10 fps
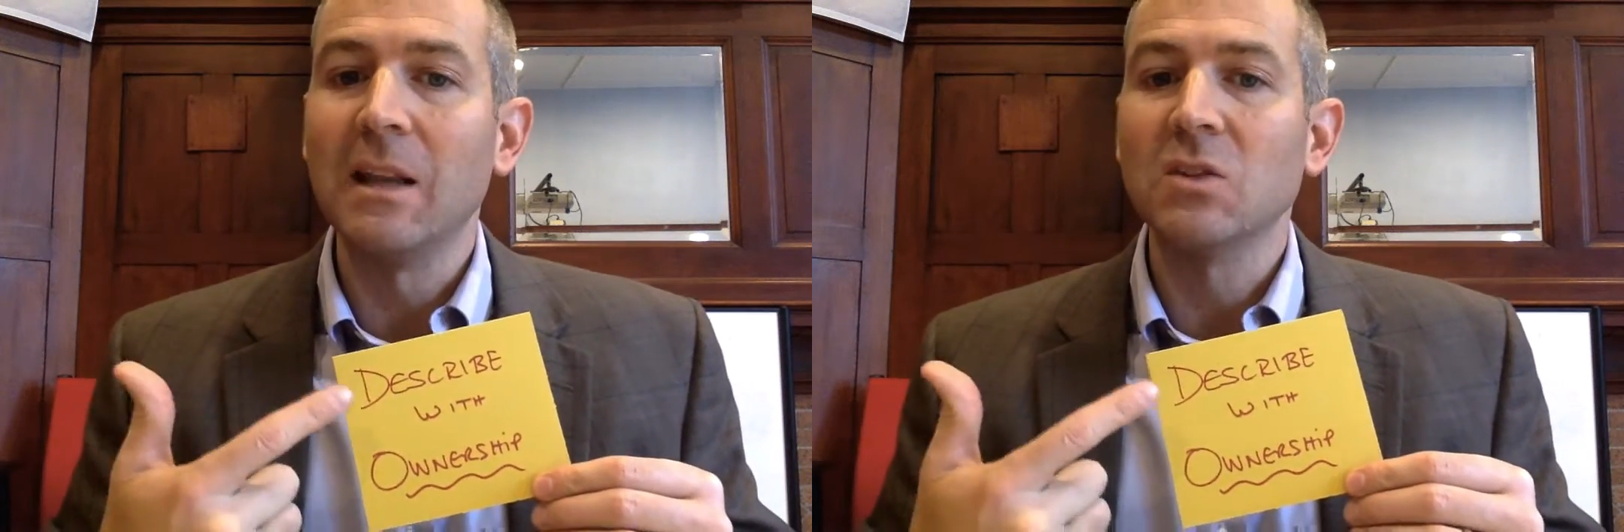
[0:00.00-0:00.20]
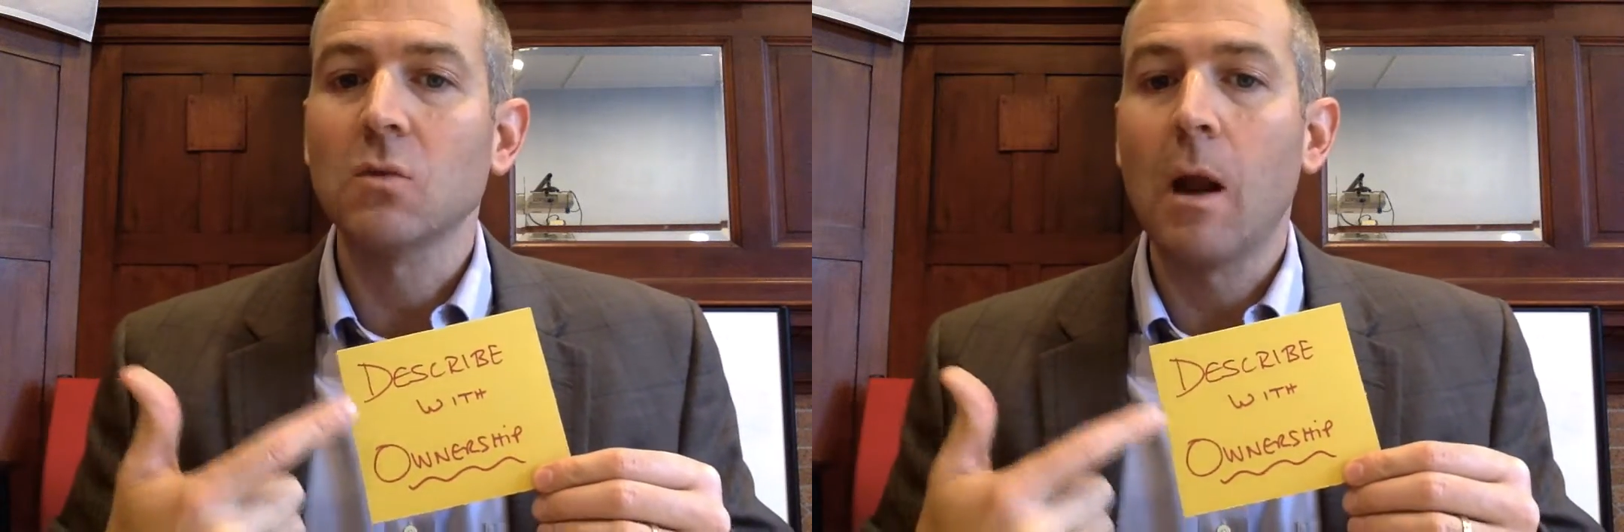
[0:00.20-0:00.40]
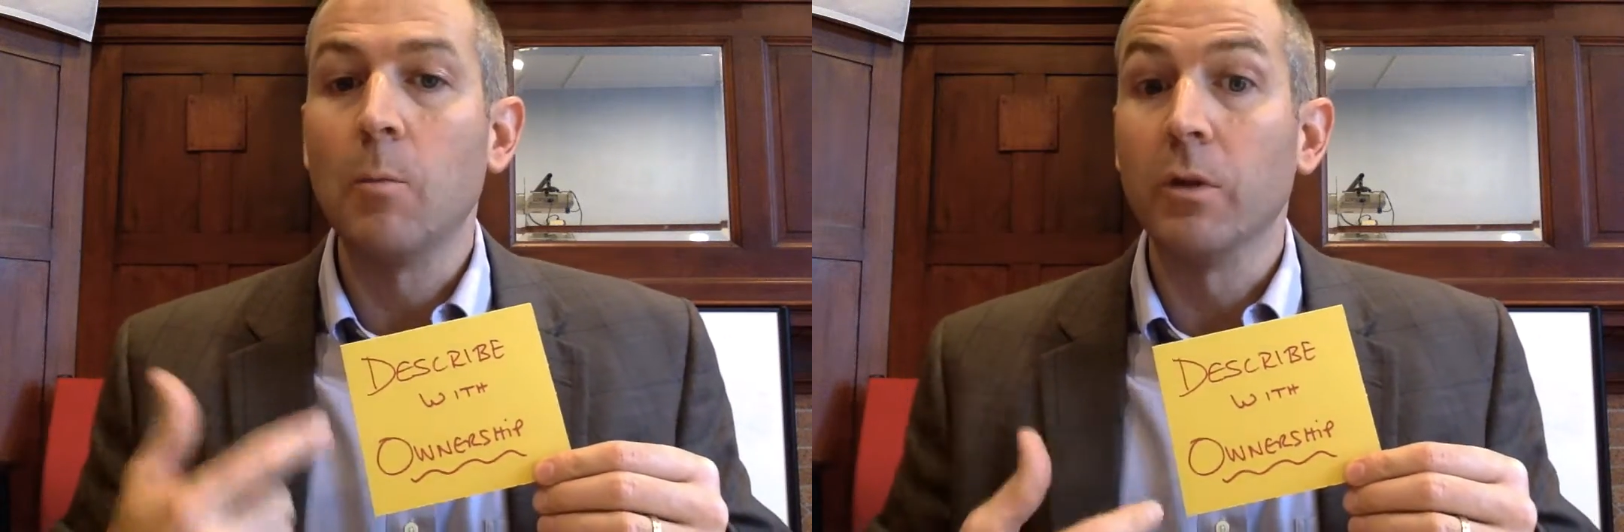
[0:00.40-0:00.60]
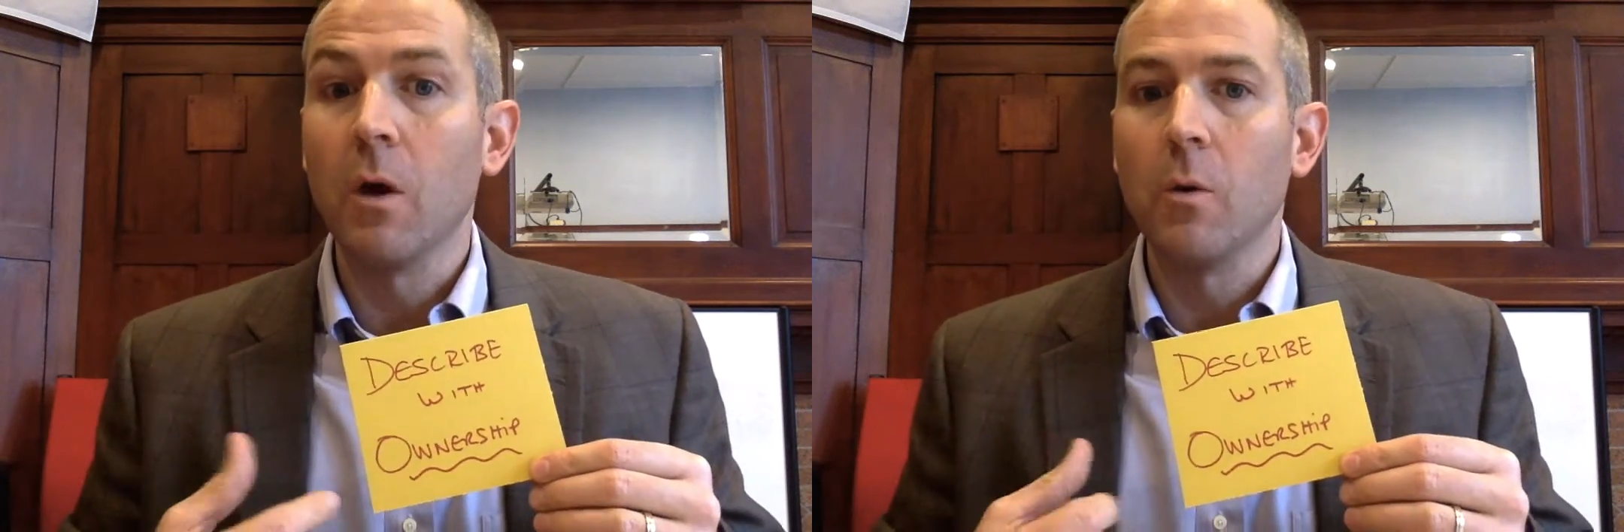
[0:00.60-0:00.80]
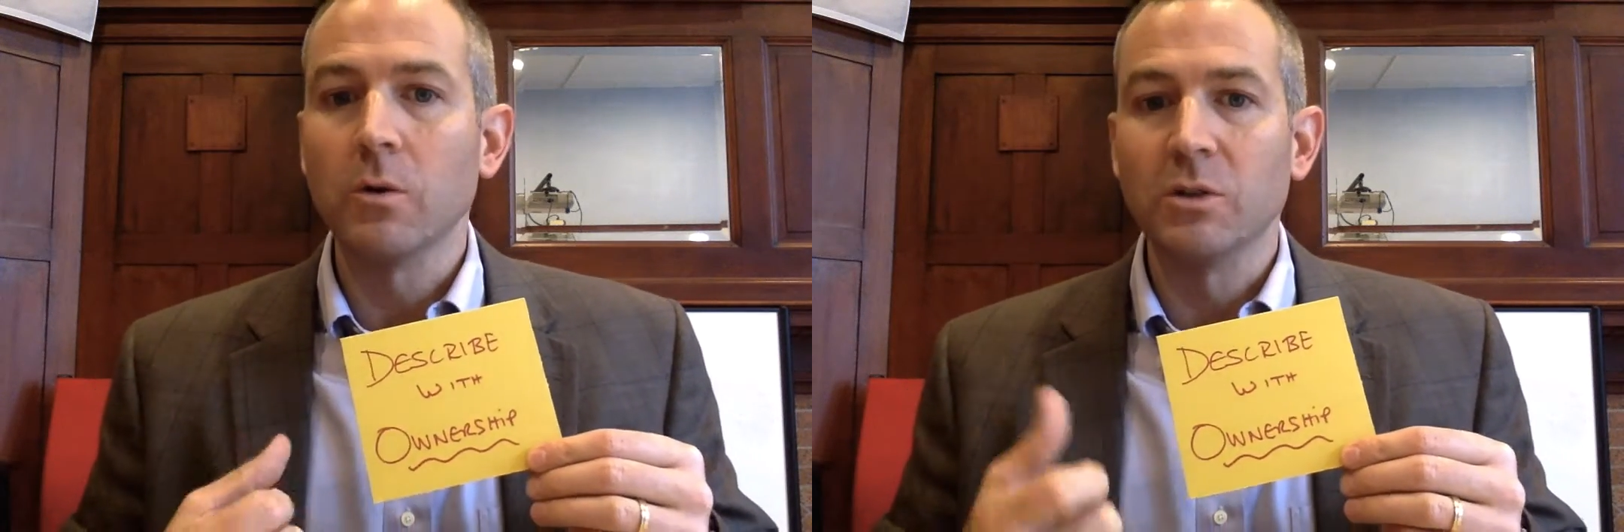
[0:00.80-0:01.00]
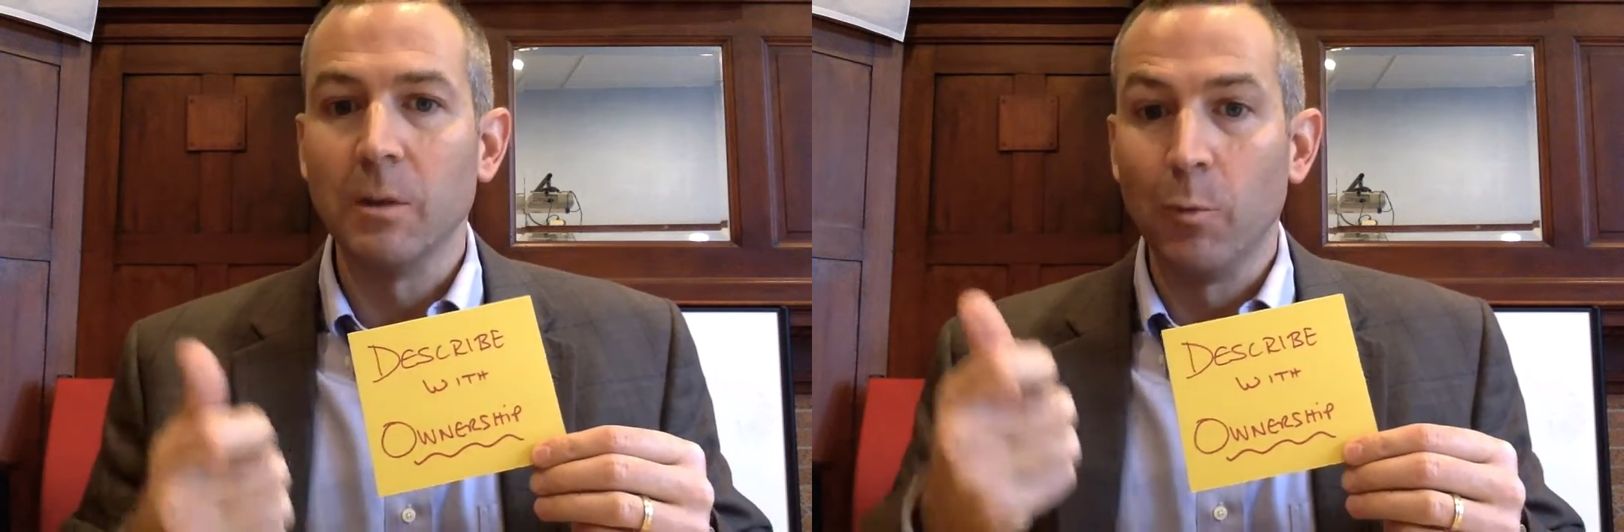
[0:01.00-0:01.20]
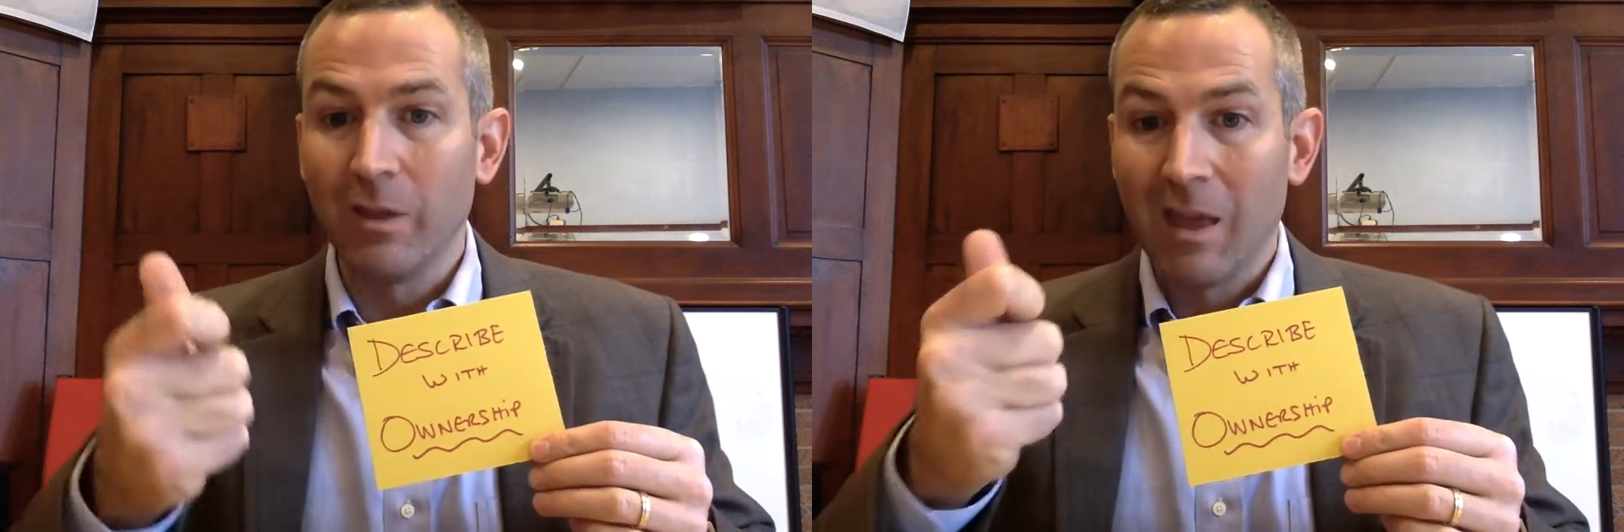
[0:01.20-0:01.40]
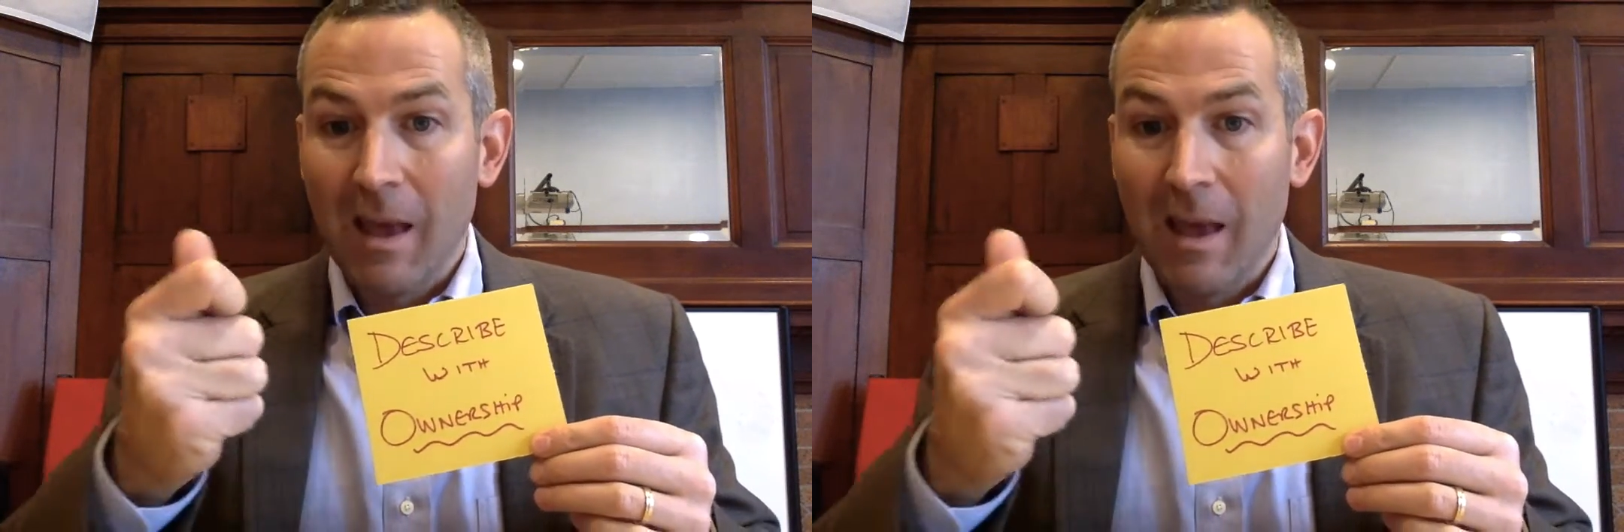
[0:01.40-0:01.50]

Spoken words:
describe with ownership, with